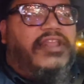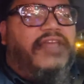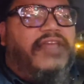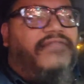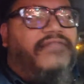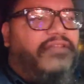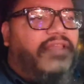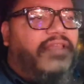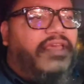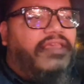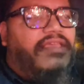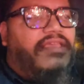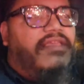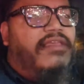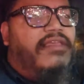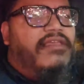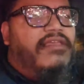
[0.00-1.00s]
I feel like
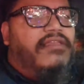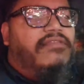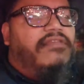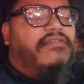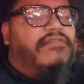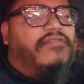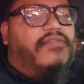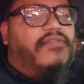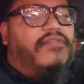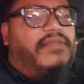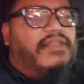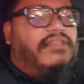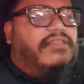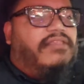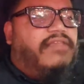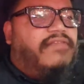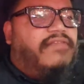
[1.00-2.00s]
there's so many
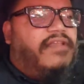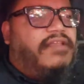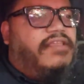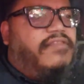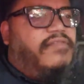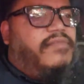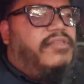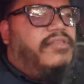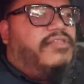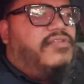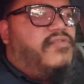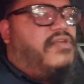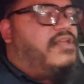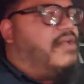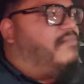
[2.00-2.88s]
things I need to be doing.